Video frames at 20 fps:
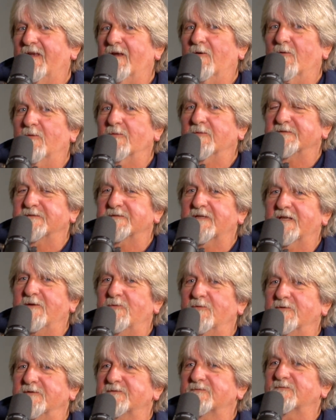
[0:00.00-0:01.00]
it
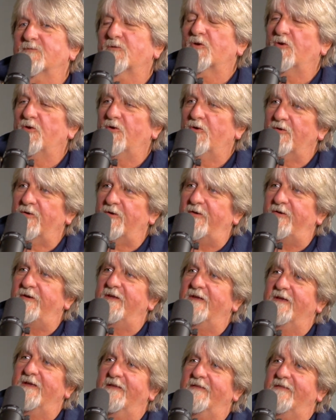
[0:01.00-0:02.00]
was
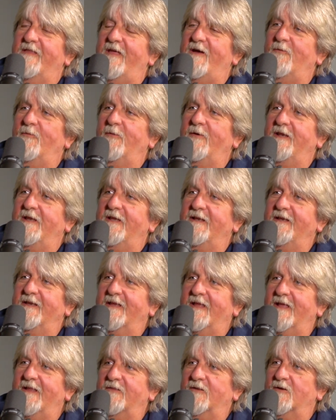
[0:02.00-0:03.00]
good that we didn't
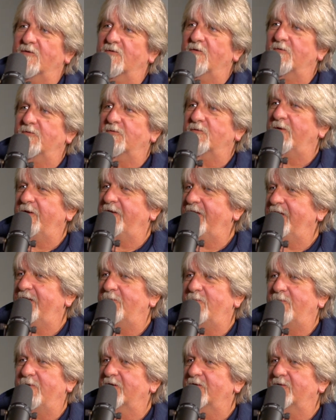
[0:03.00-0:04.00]
get the growth we
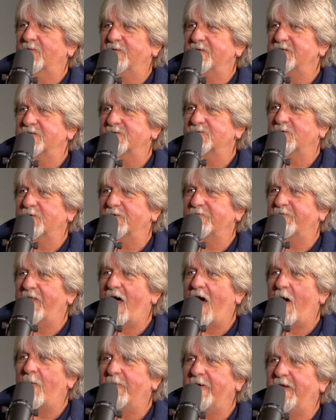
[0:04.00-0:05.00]
needed, because we just would have
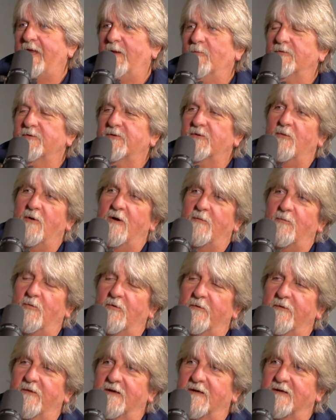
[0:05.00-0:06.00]
not been able to
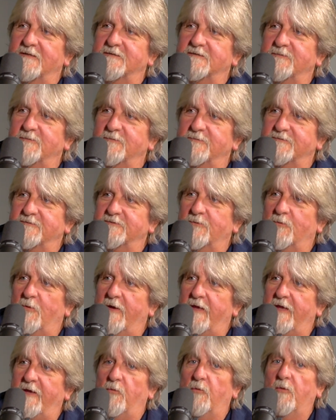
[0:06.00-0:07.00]
onboard the customers the
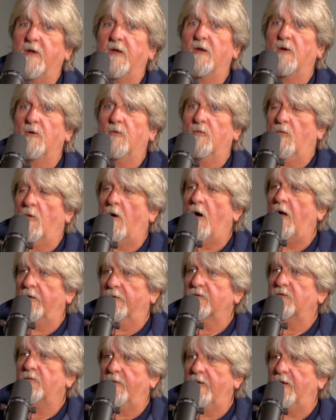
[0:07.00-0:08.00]
way we
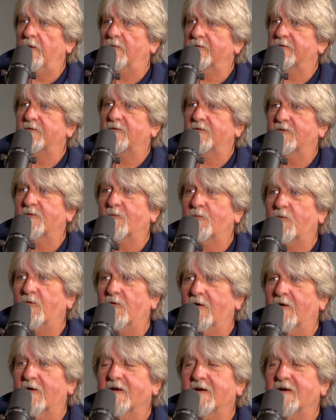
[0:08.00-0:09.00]
want to be able to support our